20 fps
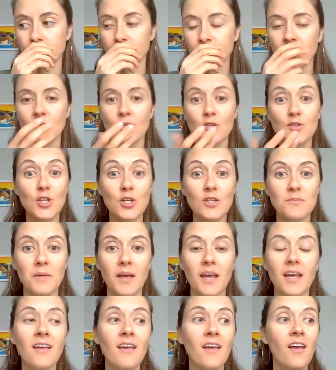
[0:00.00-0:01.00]
Excuse
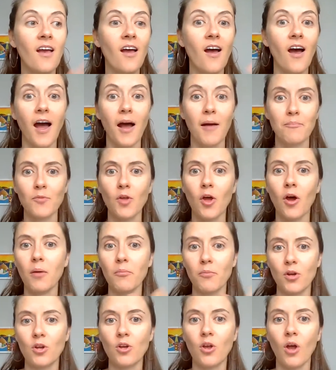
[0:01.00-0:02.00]
me. I'm
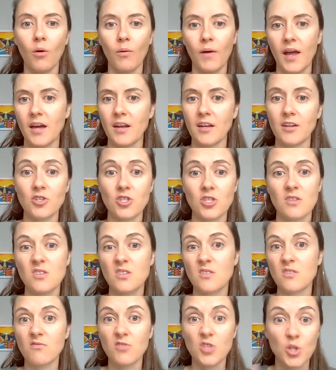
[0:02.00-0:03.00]
going to go out and
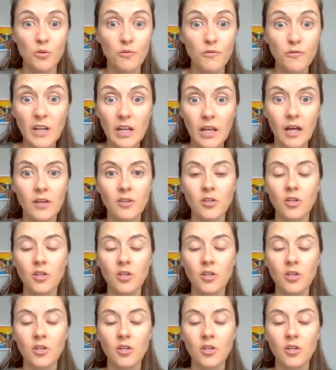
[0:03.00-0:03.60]
just do filler.